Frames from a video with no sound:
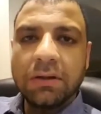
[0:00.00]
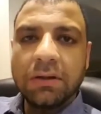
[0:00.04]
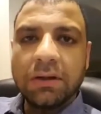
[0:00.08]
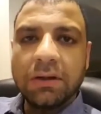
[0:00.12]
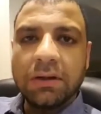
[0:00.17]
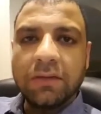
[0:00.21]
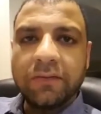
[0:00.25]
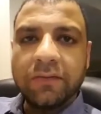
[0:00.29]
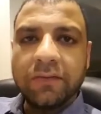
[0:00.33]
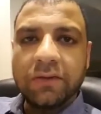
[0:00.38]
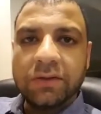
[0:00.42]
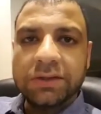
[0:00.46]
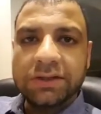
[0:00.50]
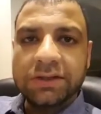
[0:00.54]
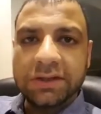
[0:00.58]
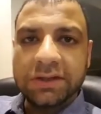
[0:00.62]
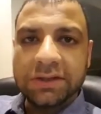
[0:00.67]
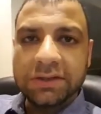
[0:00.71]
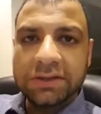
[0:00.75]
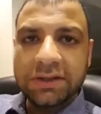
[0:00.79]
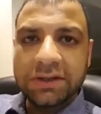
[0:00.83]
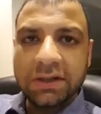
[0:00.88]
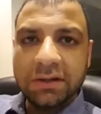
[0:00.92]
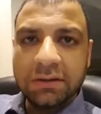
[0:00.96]
If you're
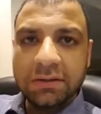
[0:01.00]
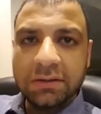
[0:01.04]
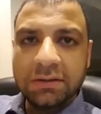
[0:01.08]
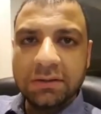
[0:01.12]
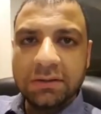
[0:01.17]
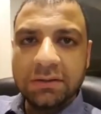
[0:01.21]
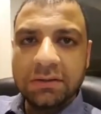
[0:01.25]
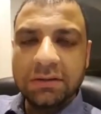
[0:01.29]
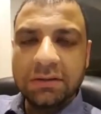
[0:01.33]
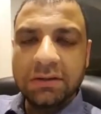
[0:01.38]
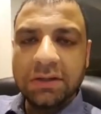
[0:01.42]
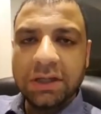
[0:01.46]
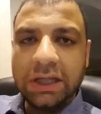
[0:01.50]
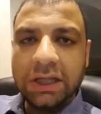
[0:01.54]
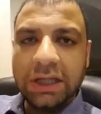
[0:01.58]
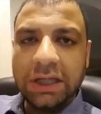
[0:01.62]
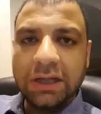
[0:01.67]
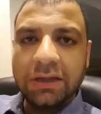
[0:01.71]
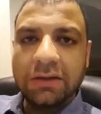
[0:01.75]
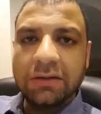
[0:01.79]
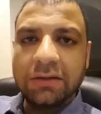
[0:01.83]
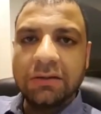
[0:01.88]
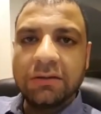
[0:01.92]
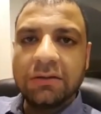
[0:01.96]
succinct
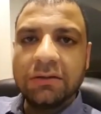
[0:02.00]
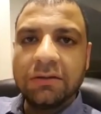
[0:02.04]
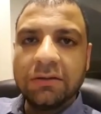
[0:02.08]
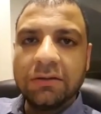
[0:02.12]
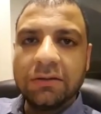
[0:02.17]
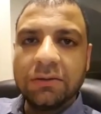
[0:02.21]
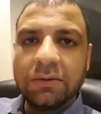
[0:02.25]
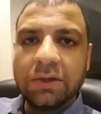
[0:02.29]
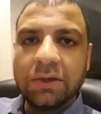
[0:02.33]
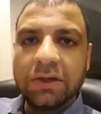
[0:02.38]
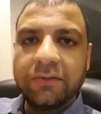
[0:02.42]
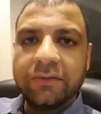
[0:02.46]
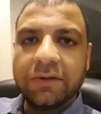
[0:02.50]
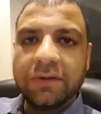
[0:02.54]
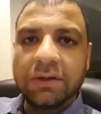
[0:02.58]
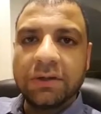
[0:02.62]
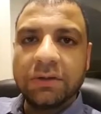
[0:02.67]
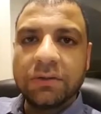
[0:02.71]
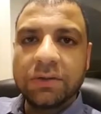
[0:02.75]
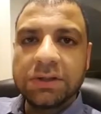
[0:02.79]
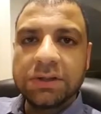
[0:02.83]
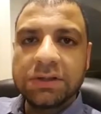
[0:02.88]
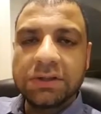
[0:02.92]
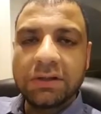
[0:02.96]
and you have a
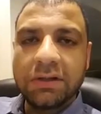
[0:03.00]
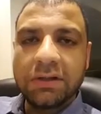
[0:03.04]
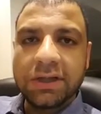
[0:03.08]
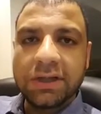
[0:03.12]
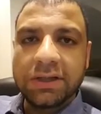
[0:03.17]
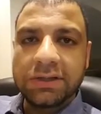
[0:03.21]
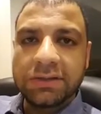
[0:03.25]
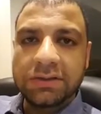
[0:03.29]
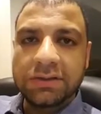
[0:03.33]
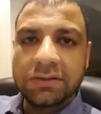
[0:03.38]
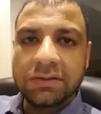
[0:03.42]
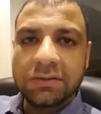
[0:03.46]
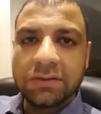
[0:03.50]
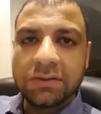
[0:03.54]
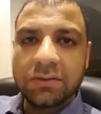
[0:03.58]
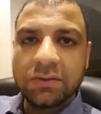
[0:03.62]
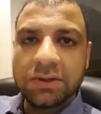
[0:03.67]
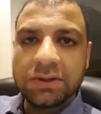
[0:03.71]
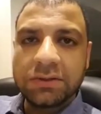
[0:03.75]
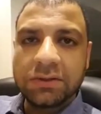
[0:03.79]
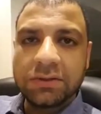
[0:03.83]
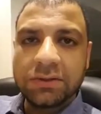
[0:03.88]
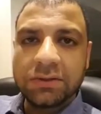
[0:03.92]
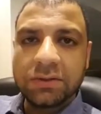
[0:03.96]
crystallized
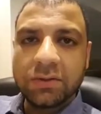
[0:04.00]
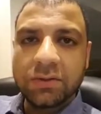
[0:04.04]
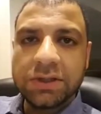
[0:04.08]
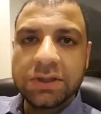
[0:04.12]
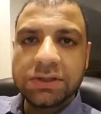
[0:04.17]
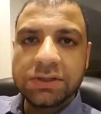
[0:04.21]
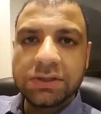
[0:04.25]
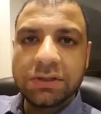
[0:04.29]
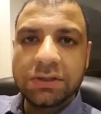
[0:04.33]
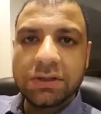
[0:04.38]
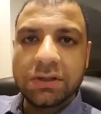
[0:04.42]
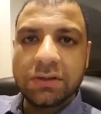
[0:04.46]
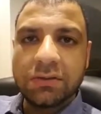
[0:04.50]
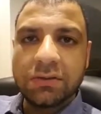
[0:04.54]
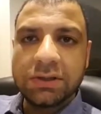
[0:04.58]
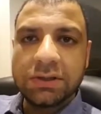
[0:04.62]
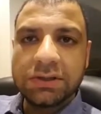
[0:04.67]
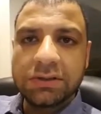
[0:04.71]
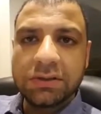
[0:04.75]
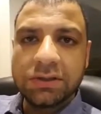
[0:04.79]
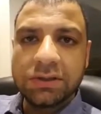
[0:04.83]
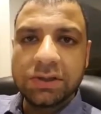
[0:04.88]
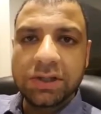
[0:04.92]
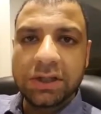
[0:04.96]
research question and
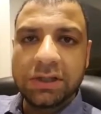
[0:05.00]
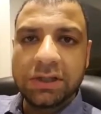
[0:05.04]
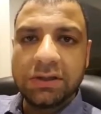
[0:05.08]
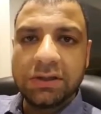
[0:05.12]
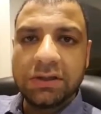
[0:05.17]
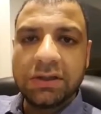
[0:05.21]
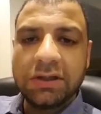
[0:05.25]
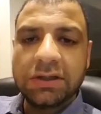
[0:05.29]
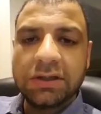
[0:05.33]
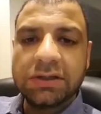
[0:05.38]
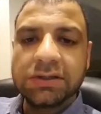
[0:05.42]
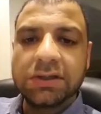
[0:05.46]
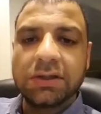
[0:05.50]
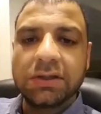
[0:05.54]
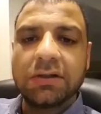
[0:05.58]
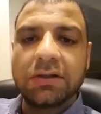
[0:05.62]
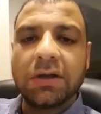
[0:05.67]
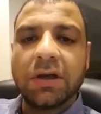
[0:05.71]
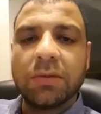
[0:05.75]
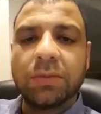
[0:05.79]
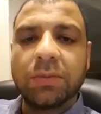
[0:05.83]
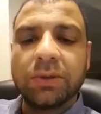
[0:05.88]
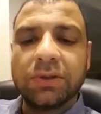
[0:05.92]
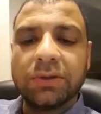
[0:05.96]
research ideas and
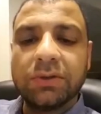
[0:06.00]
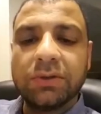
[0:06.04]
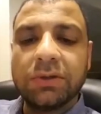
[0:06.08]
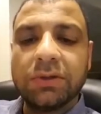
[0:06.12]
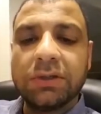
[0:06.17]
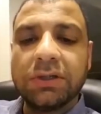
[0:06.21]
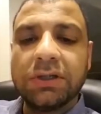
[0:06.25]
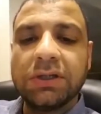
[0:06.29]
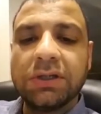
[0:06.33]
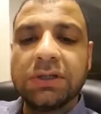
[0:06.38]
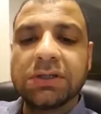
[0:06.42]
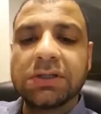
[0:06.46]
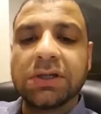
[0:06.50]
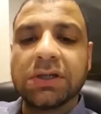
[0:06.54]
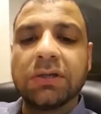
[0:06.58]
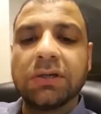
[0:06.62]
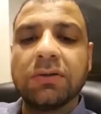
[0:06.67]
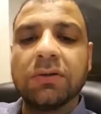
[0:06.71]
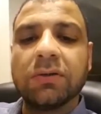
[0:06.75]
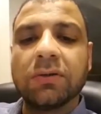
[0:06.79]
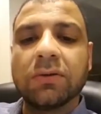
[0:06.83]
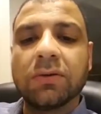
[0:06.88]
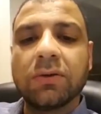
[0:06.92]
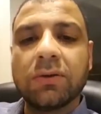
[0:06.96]
opportunities
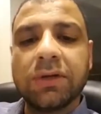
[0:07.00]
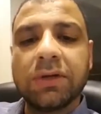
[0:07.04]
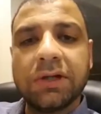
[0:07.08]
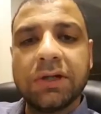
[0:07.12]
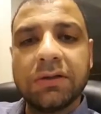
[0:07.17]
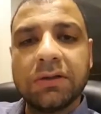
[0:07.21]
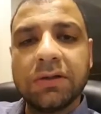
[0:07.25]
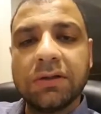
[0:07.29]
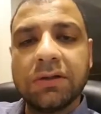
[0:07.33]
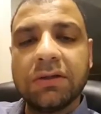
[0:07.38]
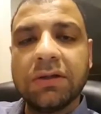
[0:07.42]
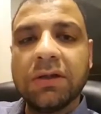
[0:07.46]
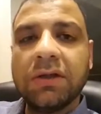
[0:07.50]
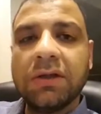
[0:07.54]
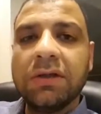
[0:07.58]
and you're oriented,